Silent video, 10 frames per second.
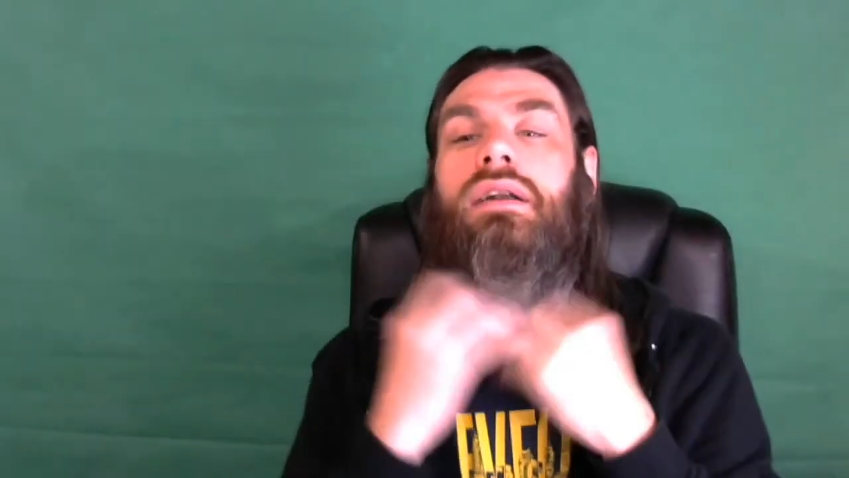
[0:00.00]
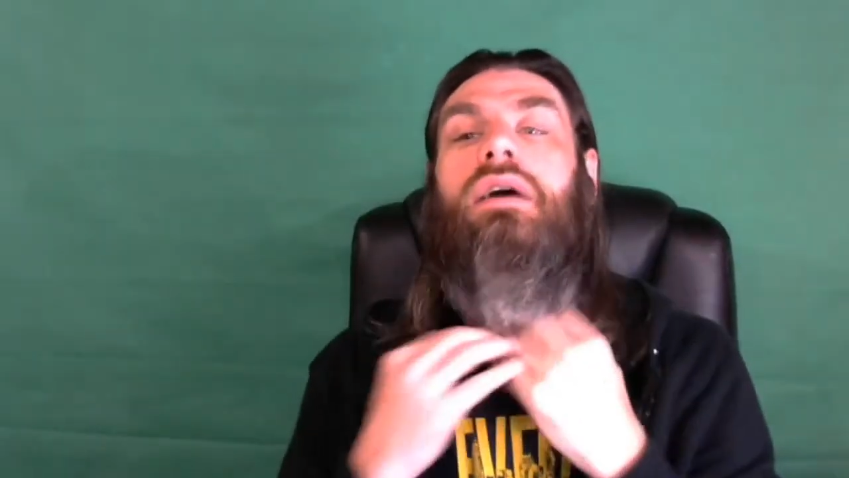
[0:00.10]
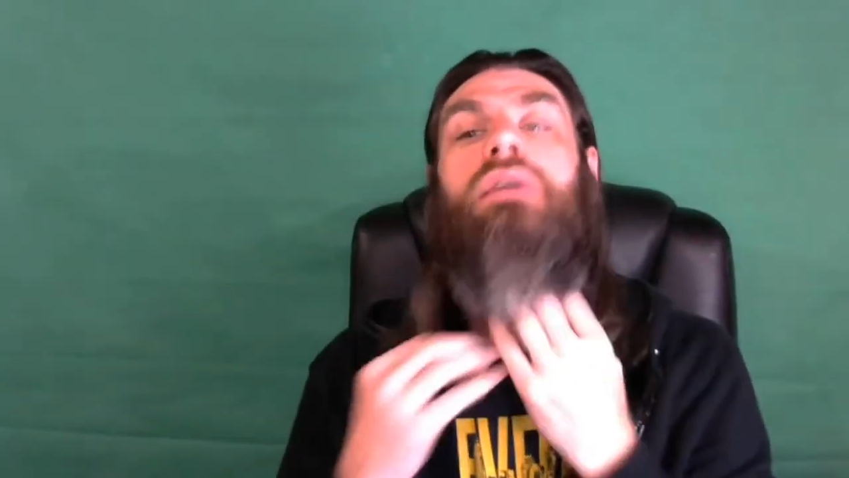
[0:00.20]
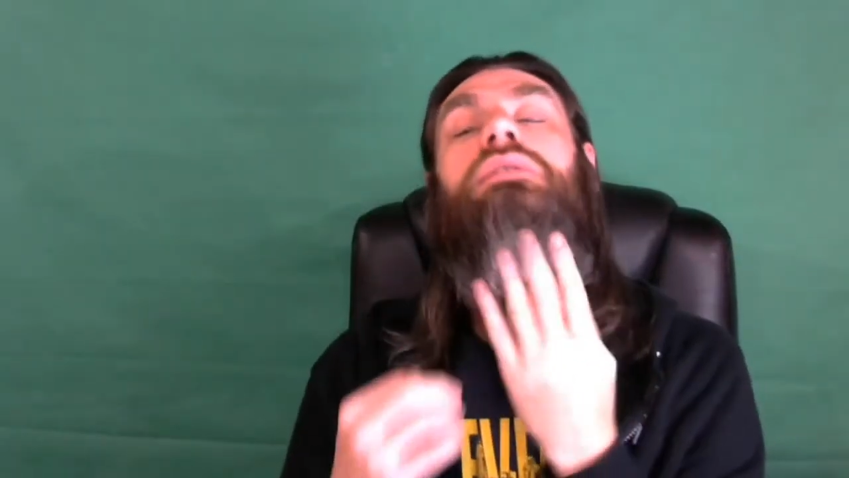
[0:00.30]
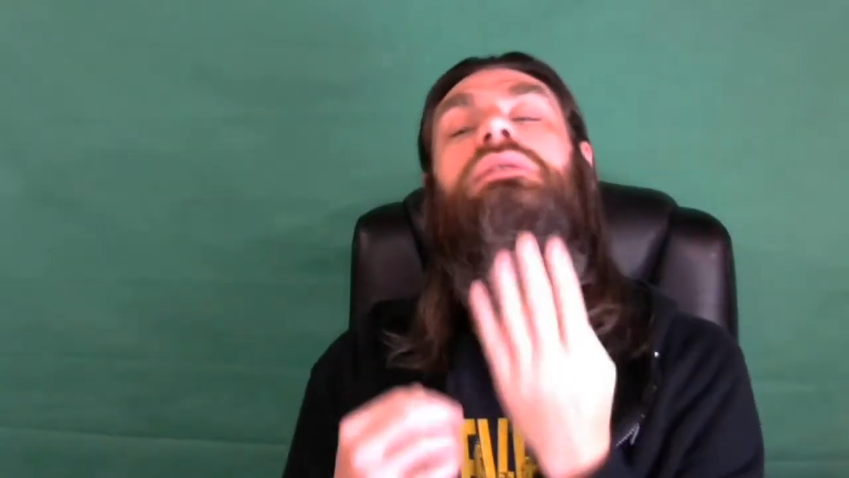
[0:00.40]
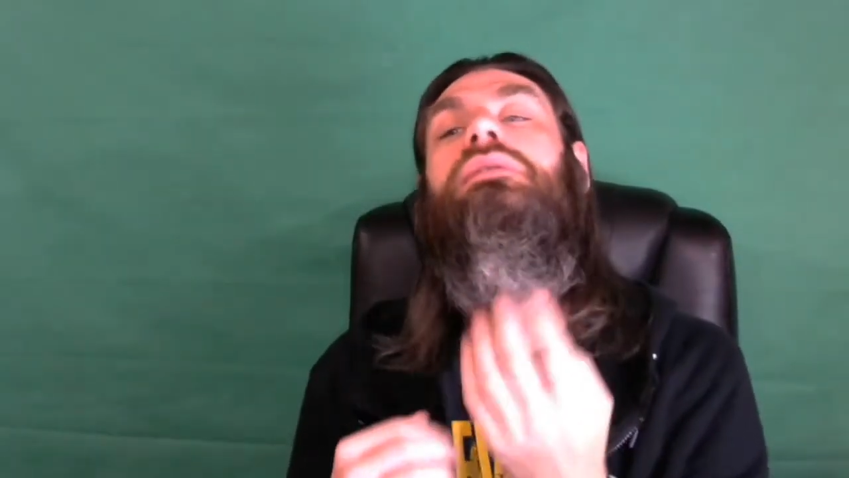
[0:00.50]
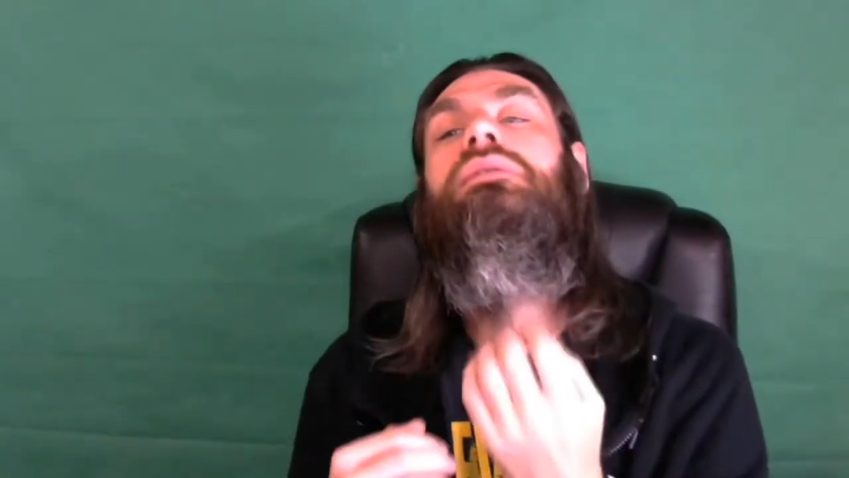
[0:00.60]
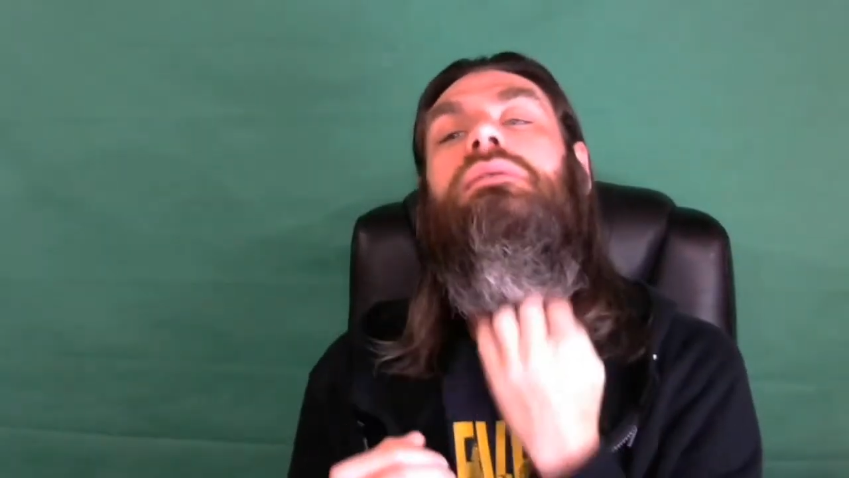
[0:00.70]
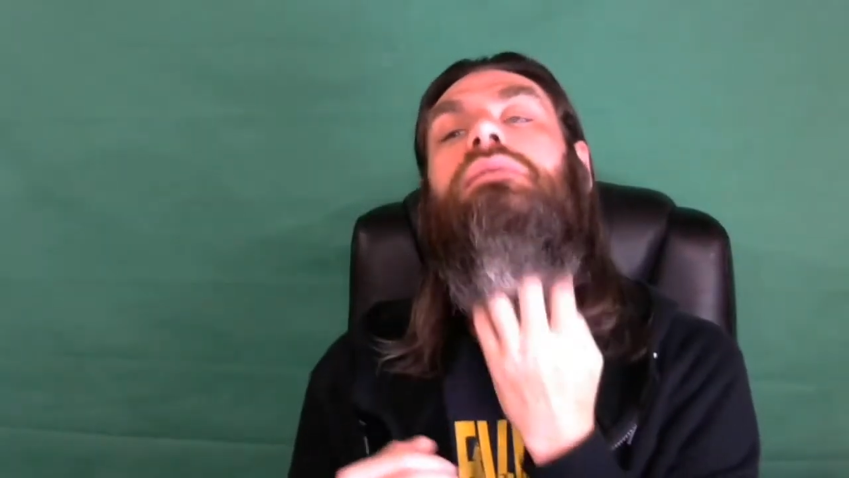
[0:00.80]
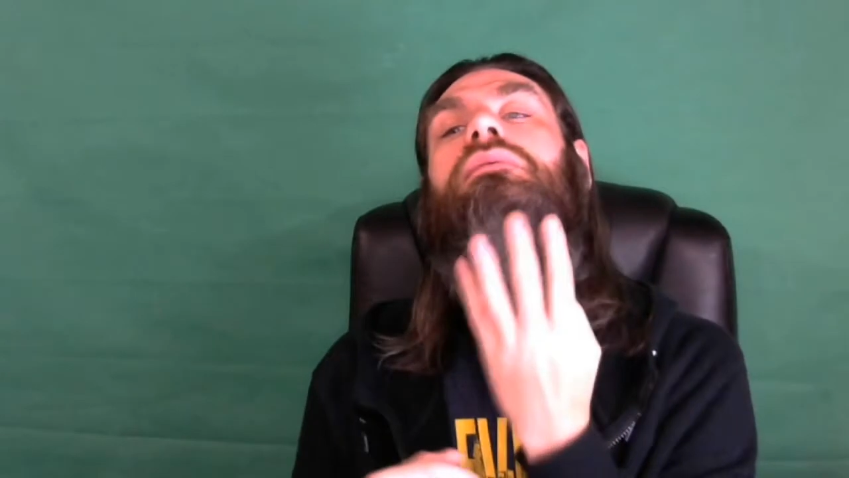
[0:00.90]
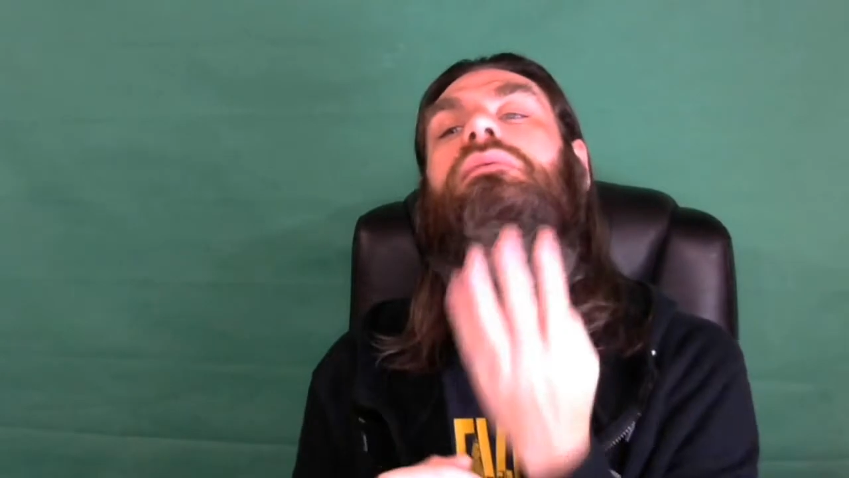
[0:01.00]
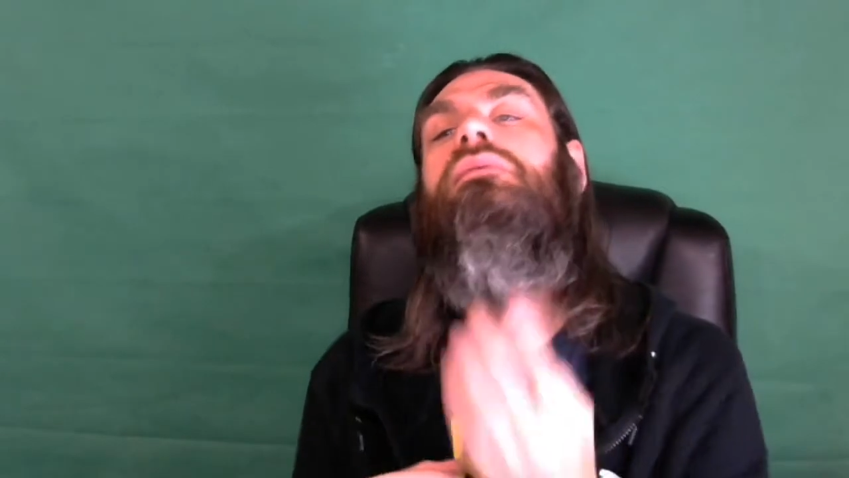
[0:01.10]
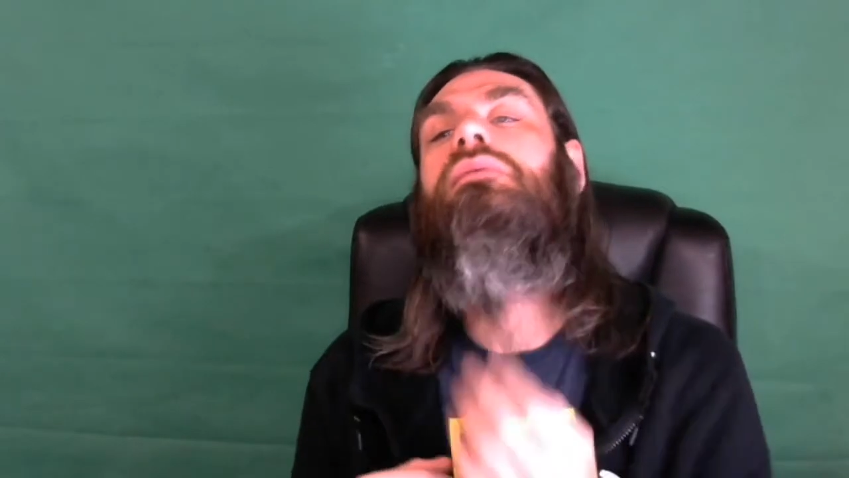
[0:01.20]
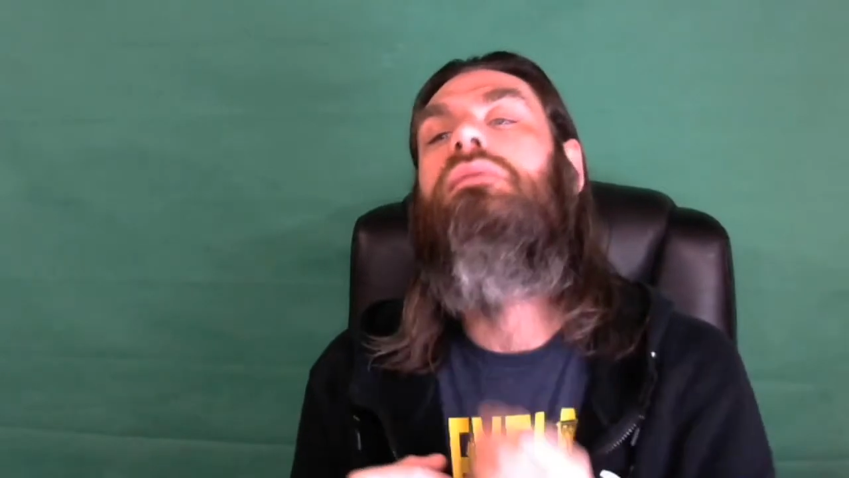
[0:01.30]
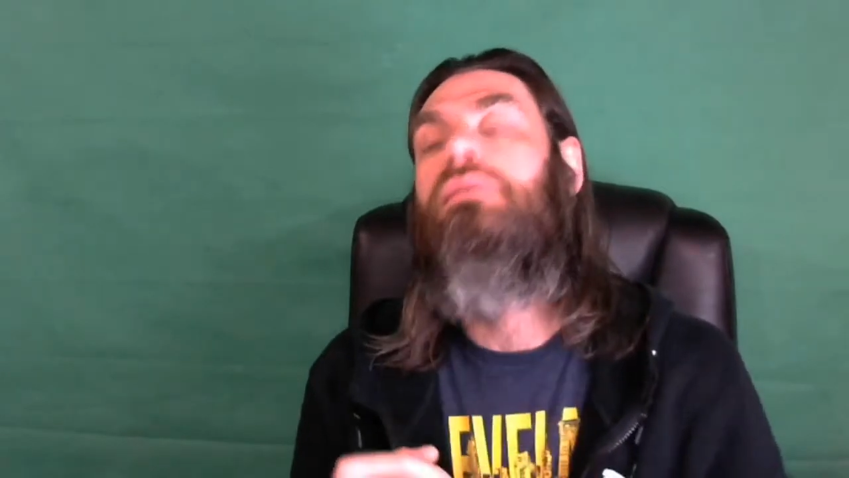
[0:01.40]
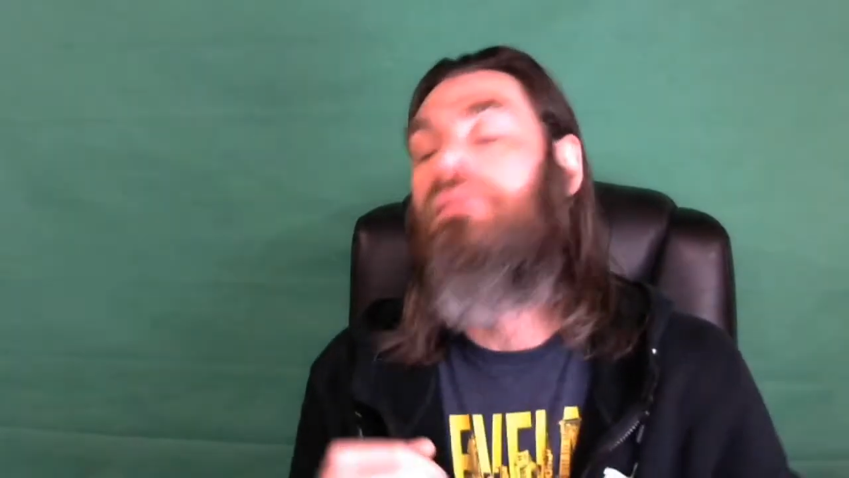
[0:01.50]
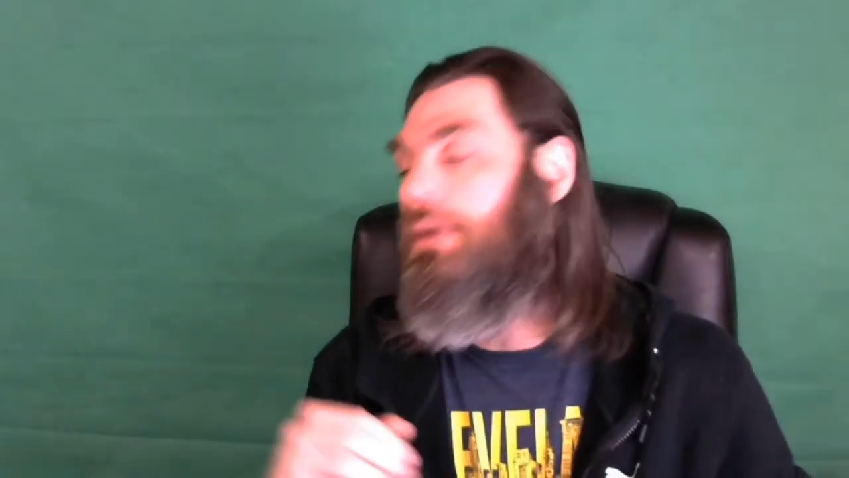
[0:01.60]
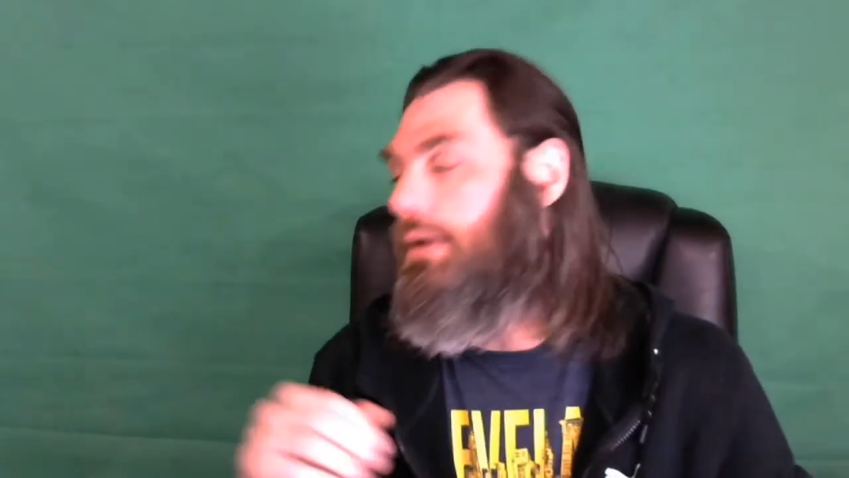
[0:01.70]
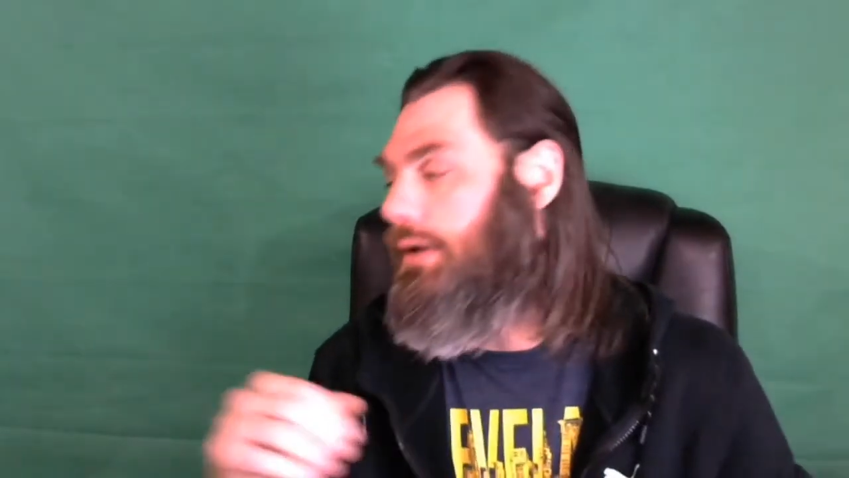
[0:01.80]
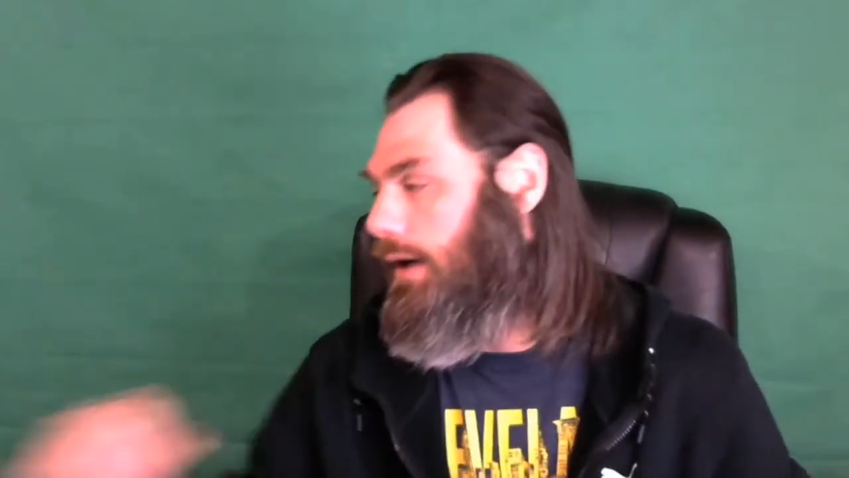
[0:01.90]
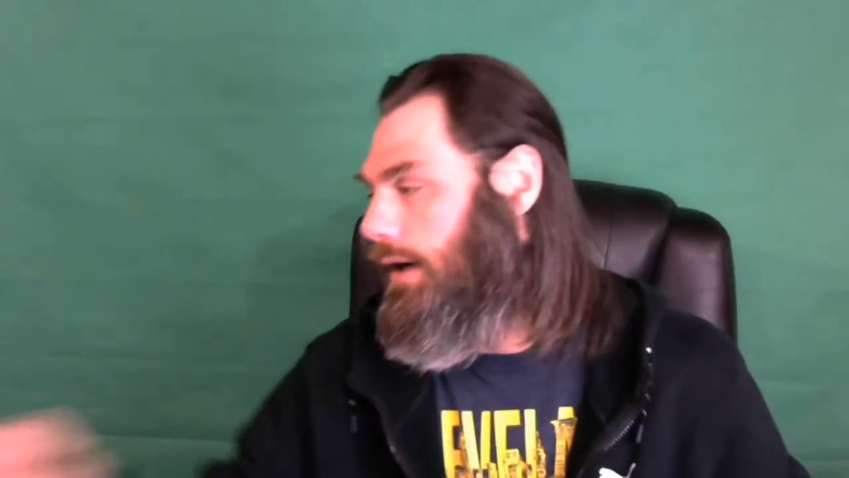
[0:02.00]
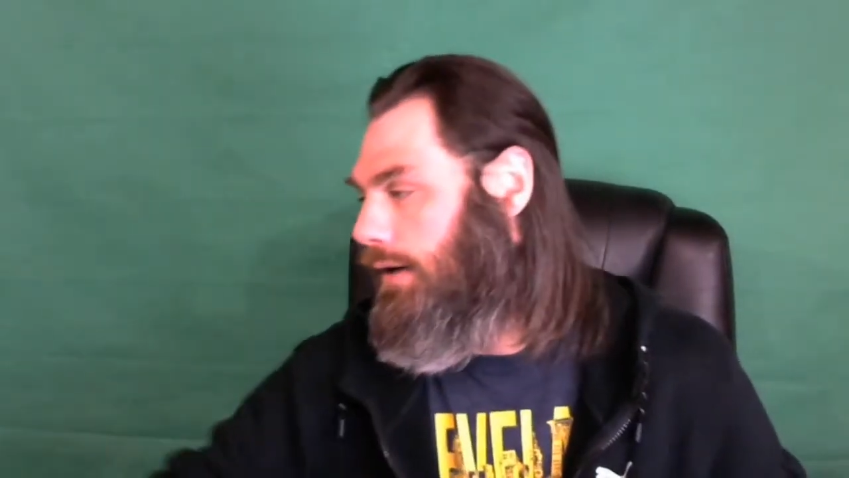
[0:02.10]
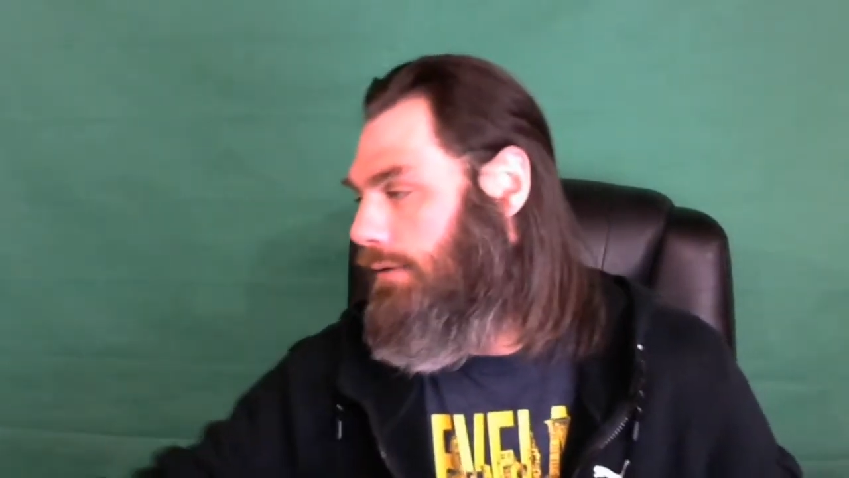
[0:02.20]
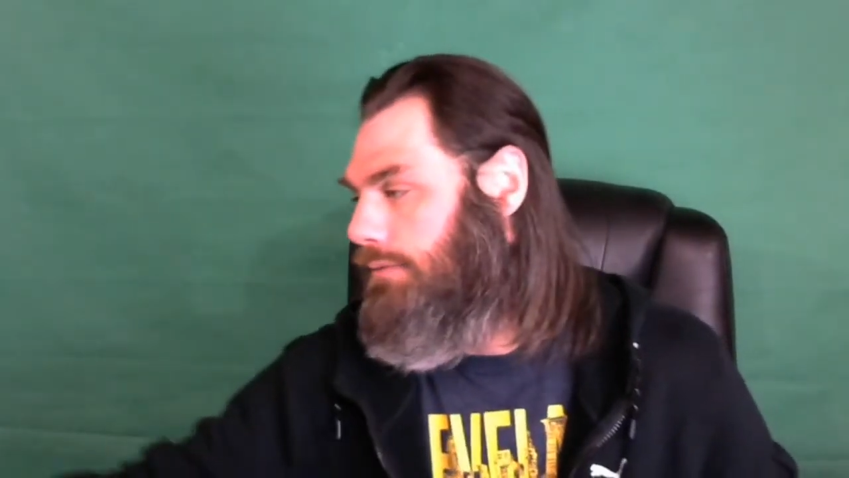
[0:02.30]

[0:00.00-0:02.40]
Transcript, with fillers: though. And uh,